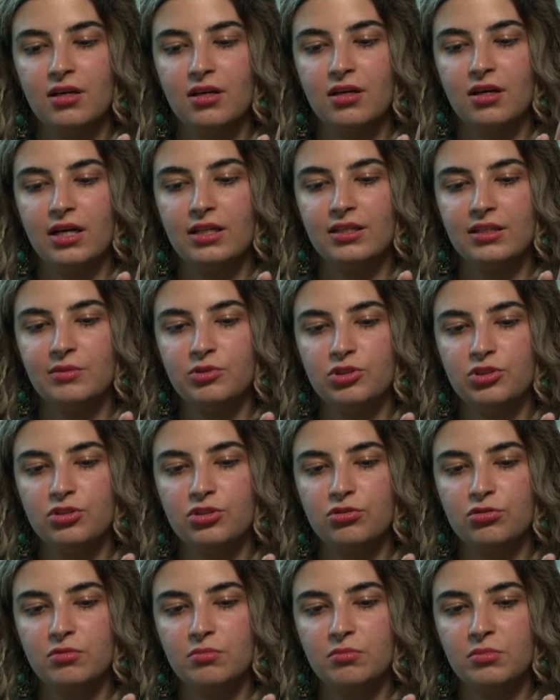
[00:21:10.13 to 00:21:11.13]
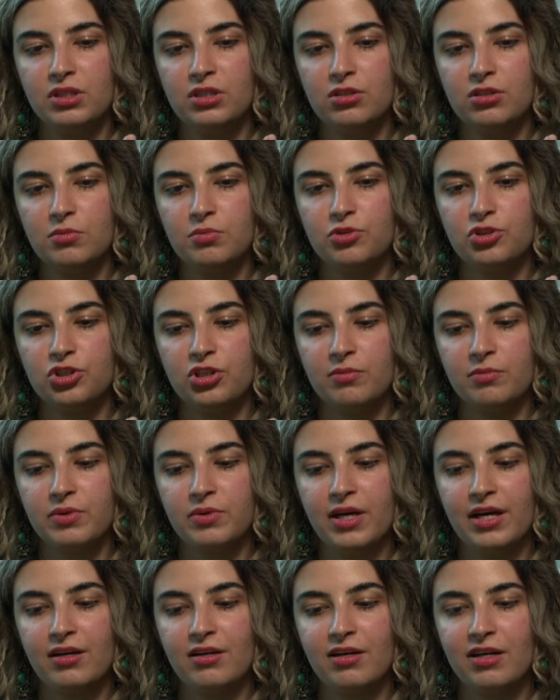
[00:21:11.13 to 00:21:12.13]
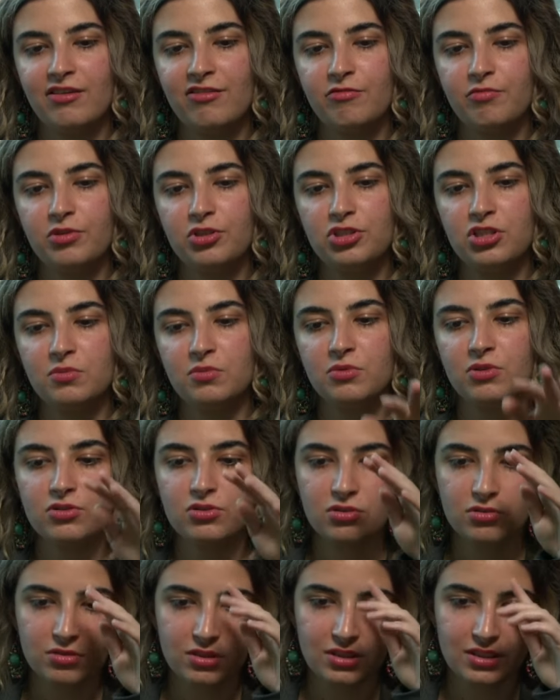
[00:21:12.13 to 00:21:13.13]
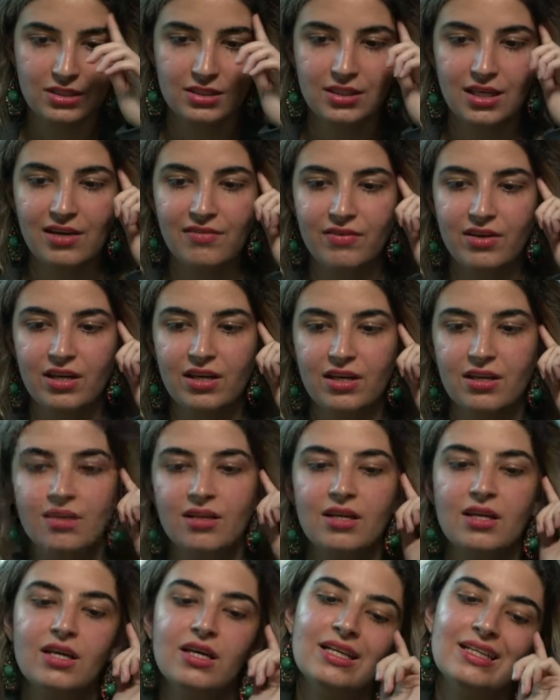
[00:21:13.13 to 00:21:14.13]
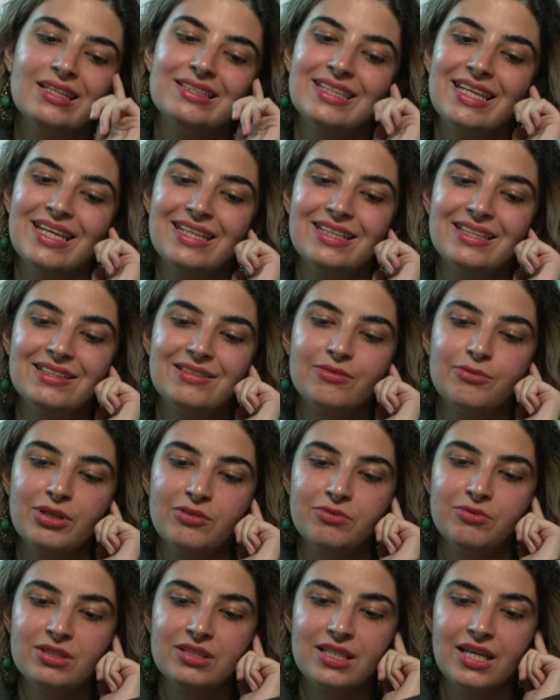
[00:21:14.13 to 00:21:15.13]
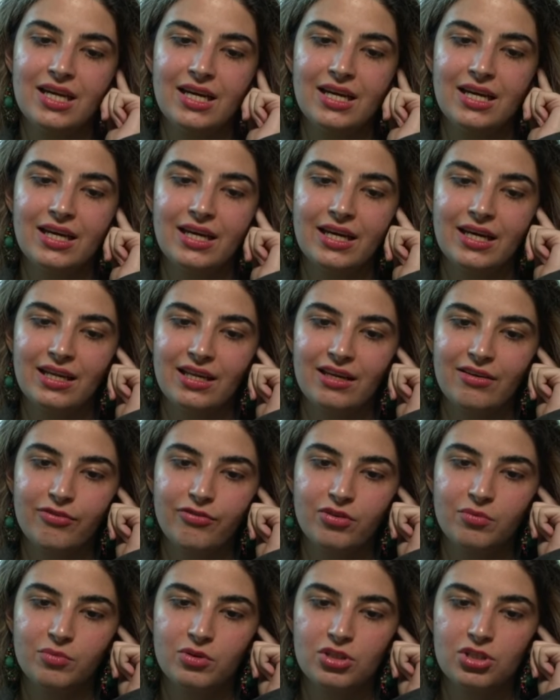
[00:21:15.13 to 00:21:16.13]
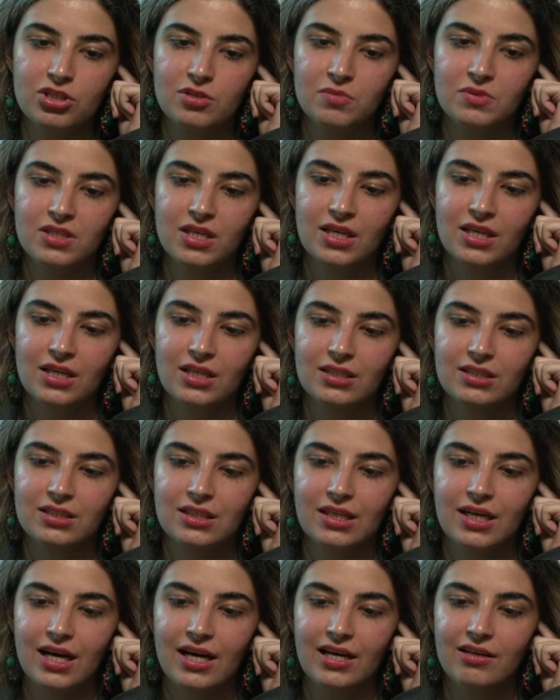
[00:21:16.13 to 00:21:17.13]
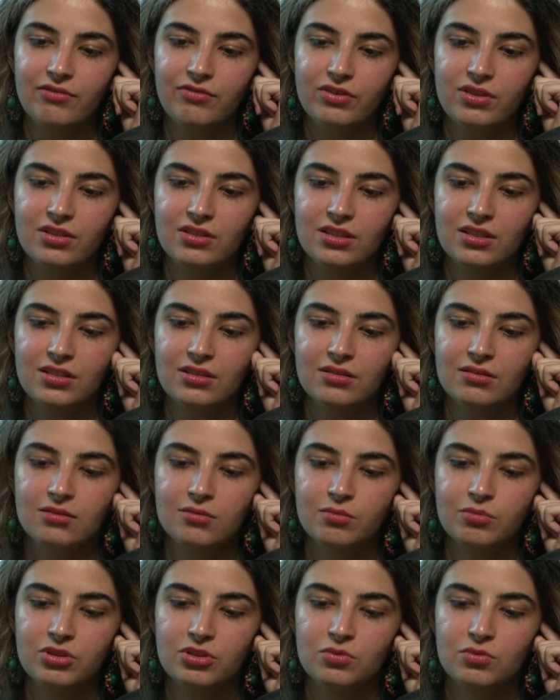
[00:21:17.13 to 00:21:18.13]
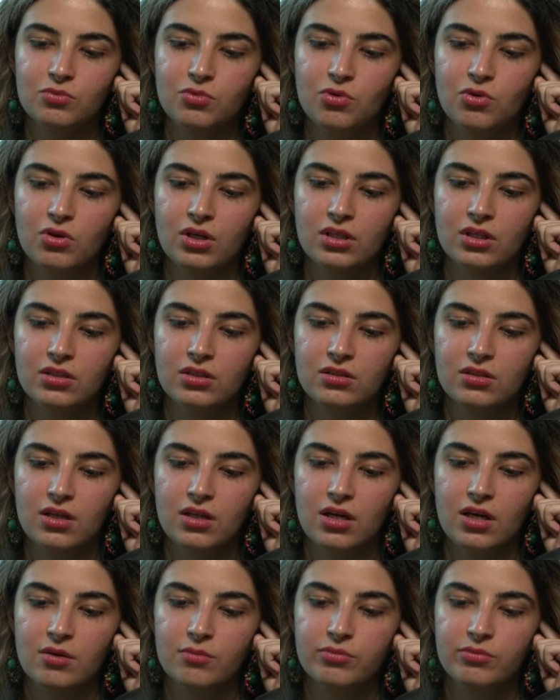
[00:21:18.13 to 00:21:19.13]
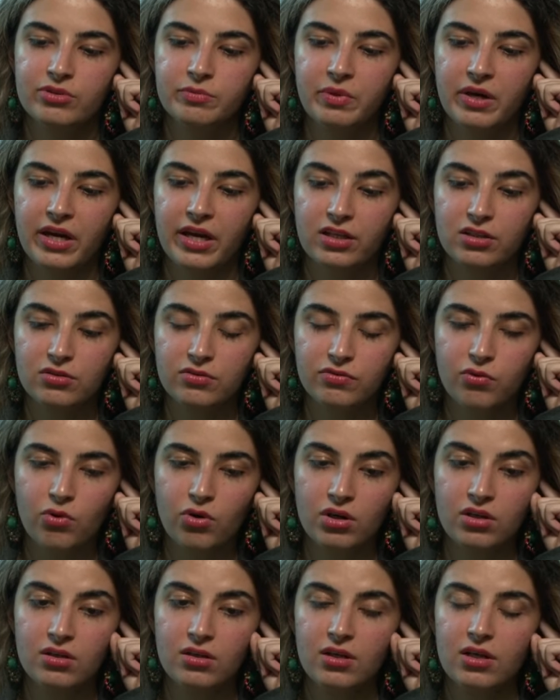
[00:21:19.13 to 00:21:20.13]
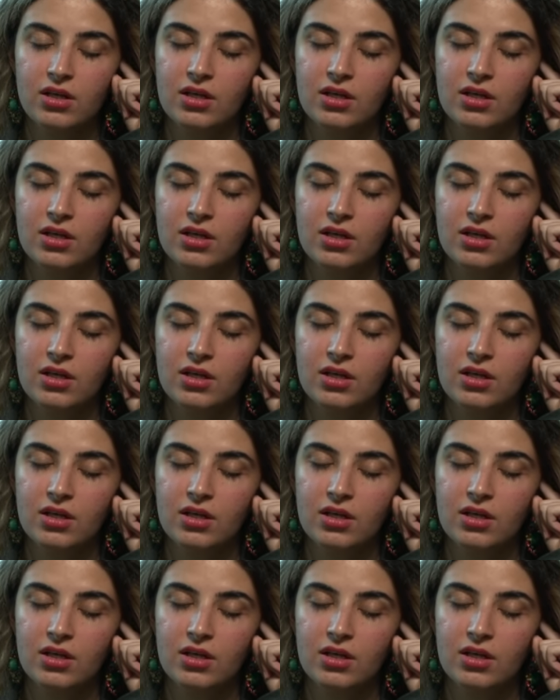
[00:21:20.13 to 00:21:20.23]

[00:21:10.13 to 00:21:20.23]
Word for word: Uh, let me just do a mini jump back. If bishop goes to e7, then when we take, and if the bishop takes, it kind of feels a little bit more prepared for,